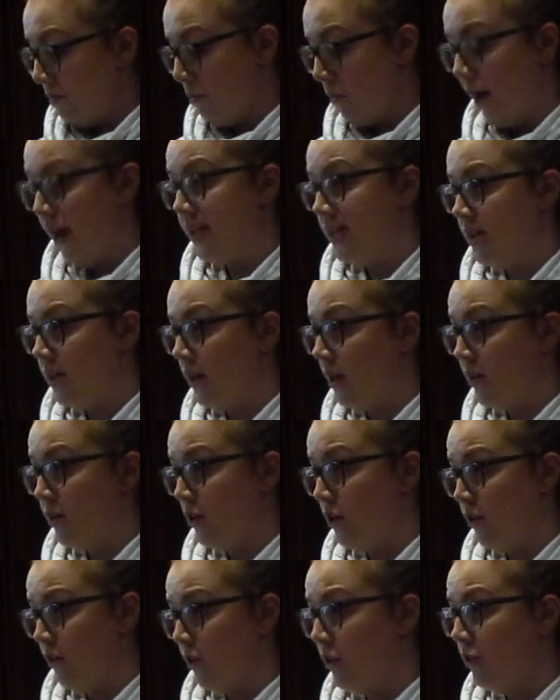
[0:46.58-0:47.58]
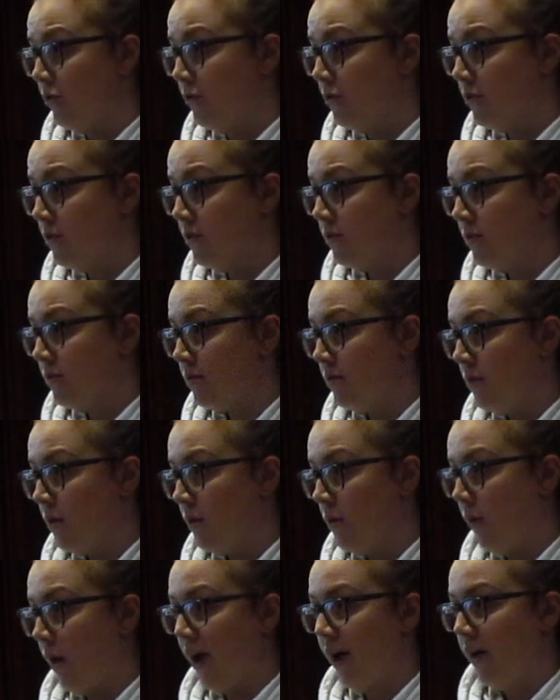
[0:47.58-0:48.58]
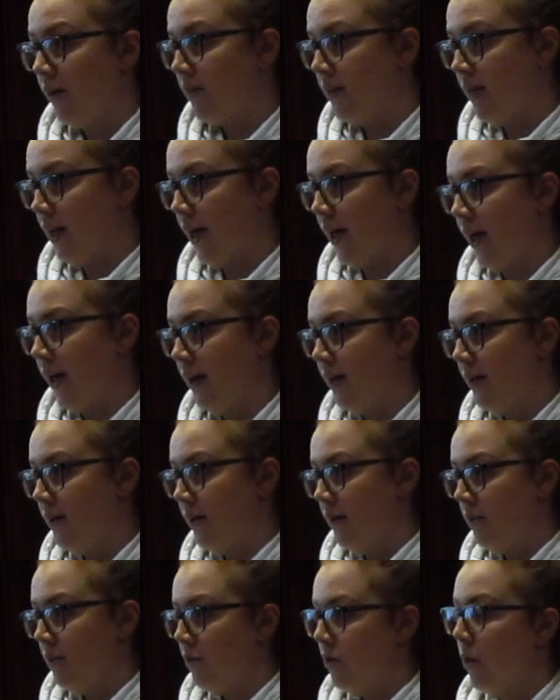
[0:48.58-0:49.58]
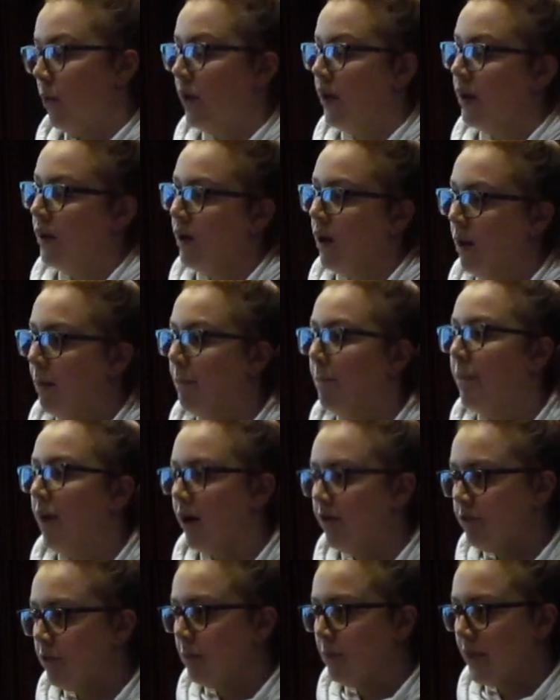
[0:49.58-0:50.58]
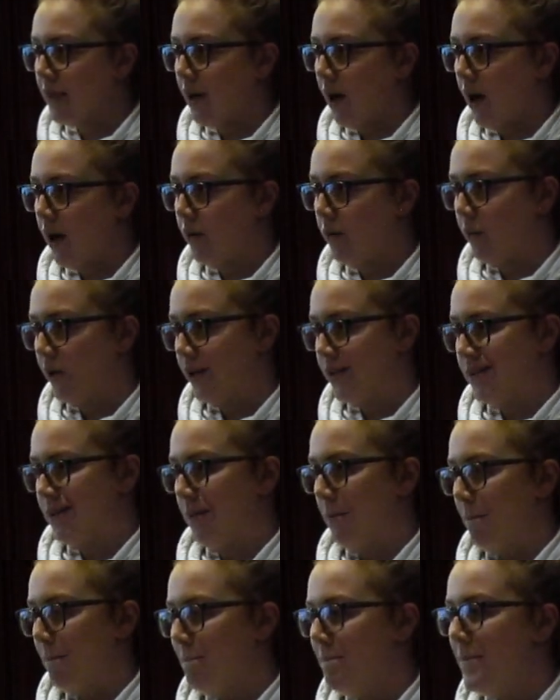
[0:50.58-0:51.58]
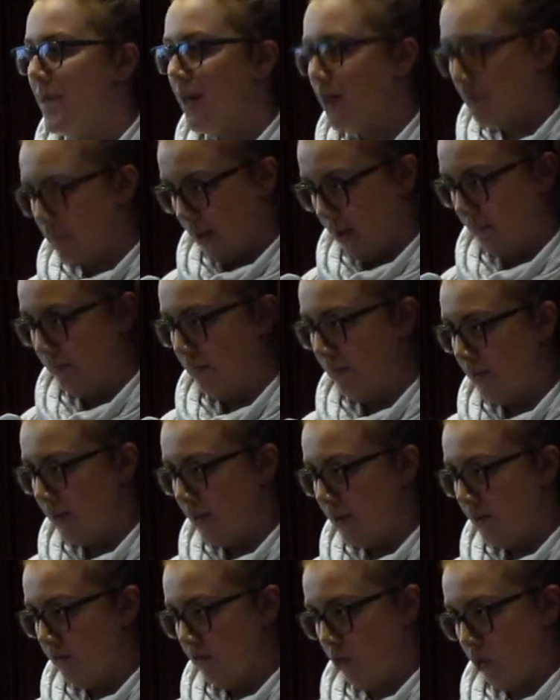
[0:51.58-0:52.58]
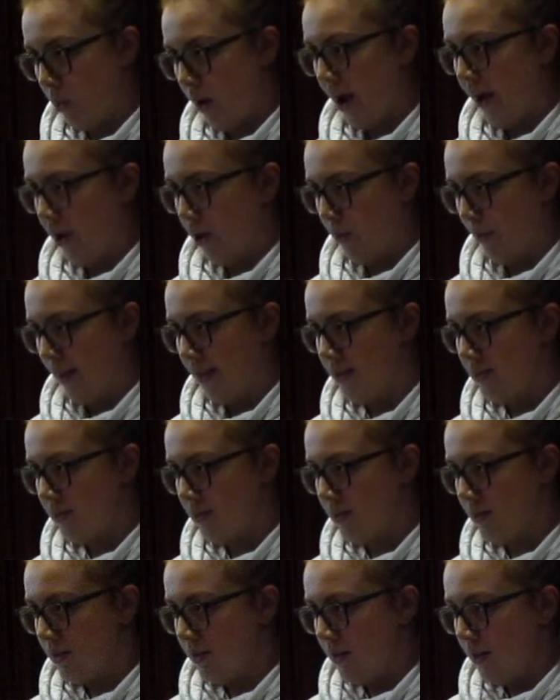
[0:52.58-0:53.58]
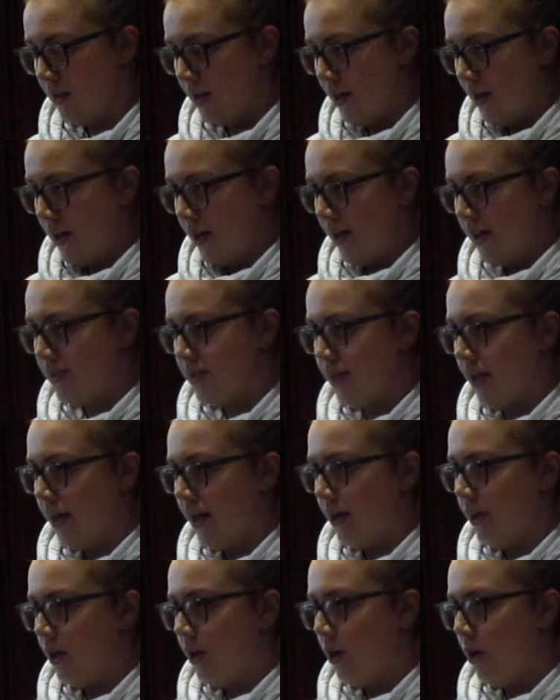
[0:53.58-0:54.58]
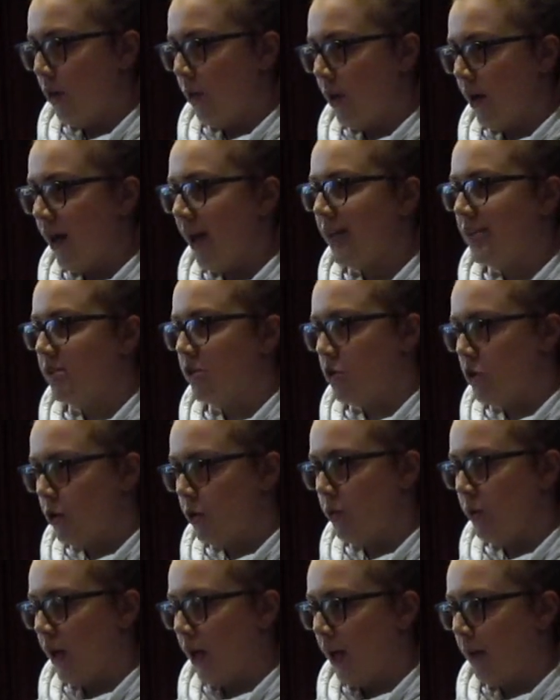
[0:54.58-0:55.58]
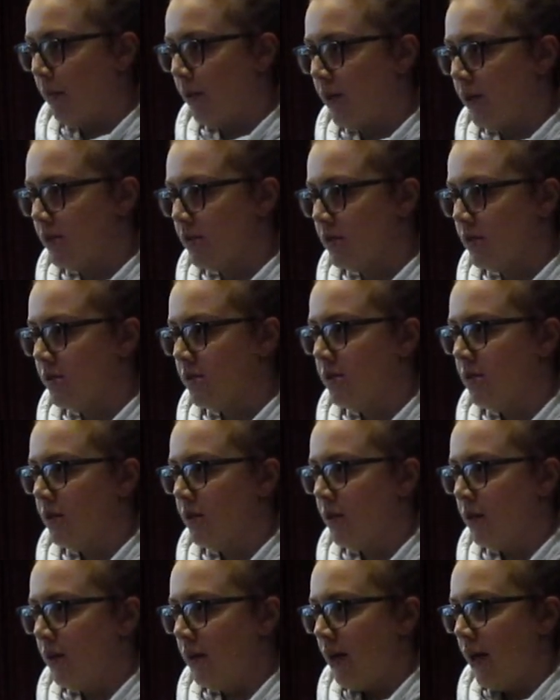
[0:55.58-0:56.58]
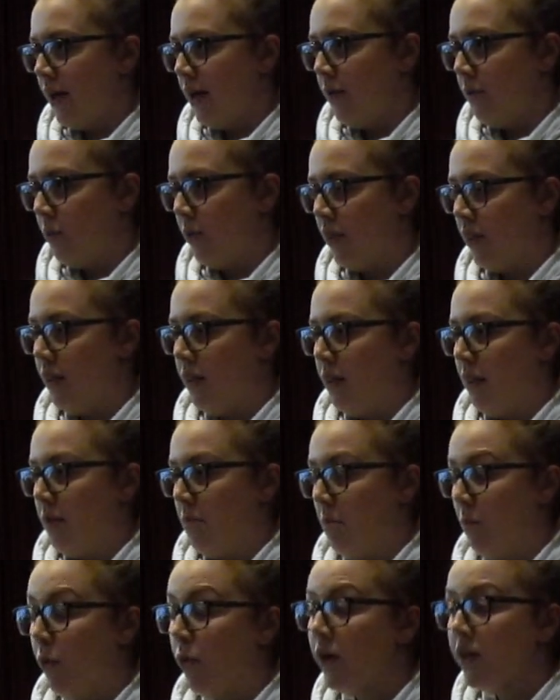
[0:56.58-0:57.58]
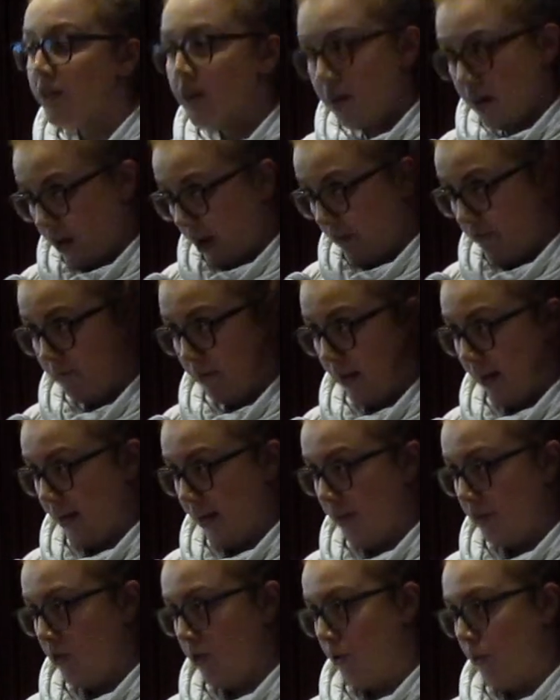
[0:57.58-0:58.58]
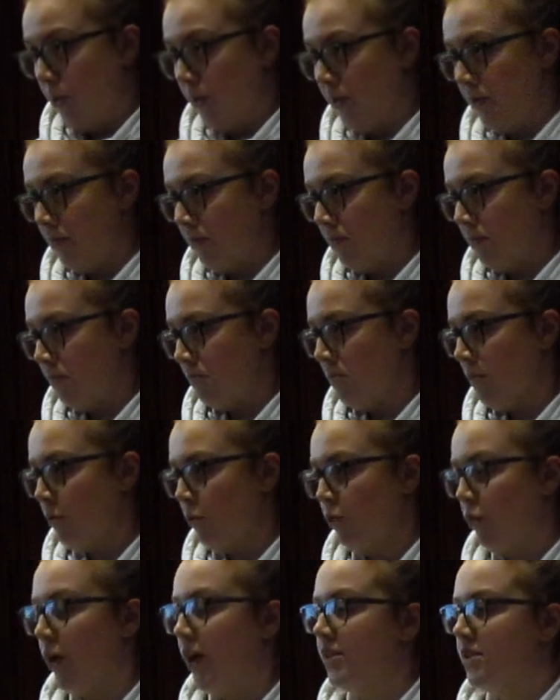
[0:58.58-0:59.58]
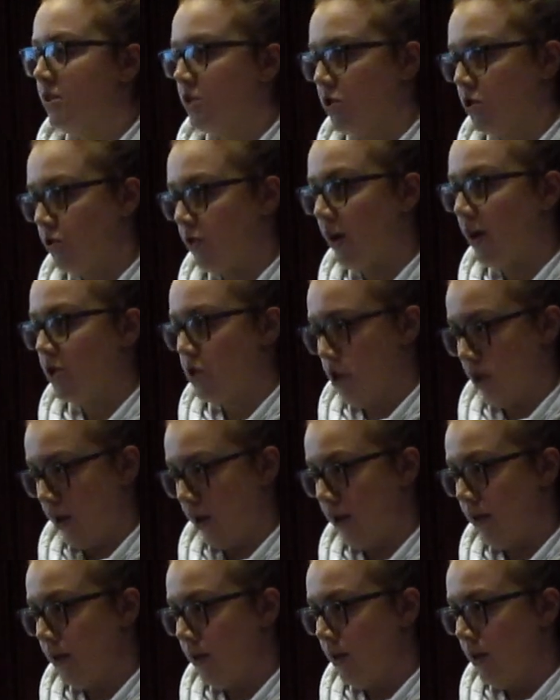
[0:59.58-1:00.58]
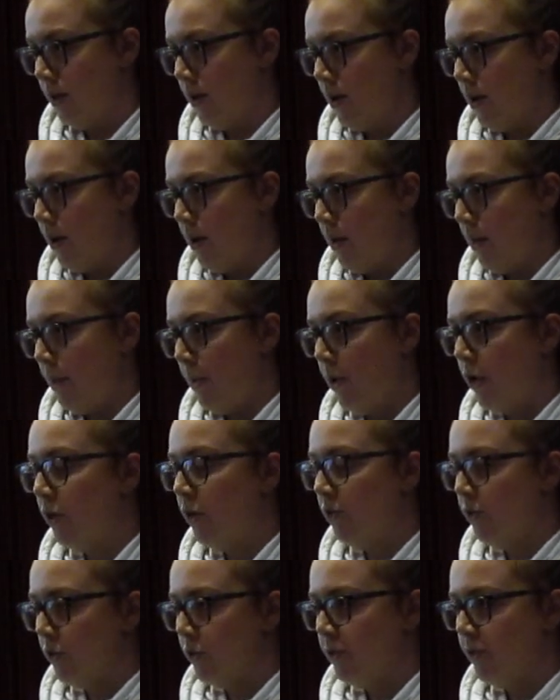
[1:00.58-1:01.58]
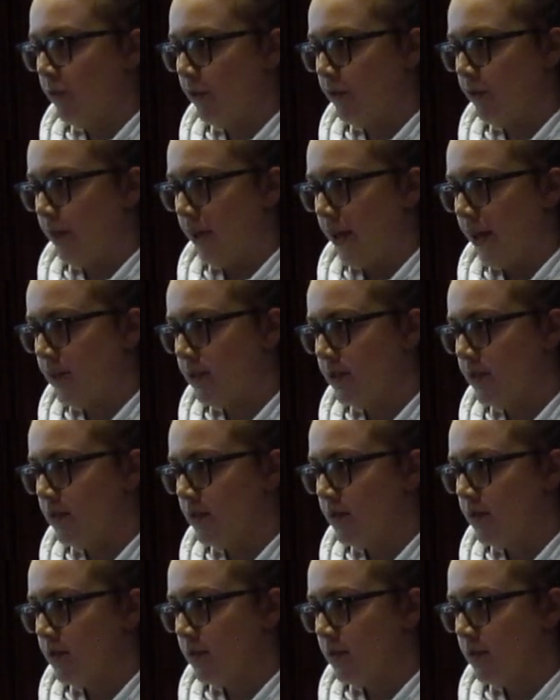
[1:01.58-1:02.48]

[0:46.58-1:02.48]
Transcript: Why isn't it under a roof? Why aren't they going above and beyond what is the minimum requirements and saying, you know what, as the new neighbors with more than enough money to raise a structure, put a roof over this?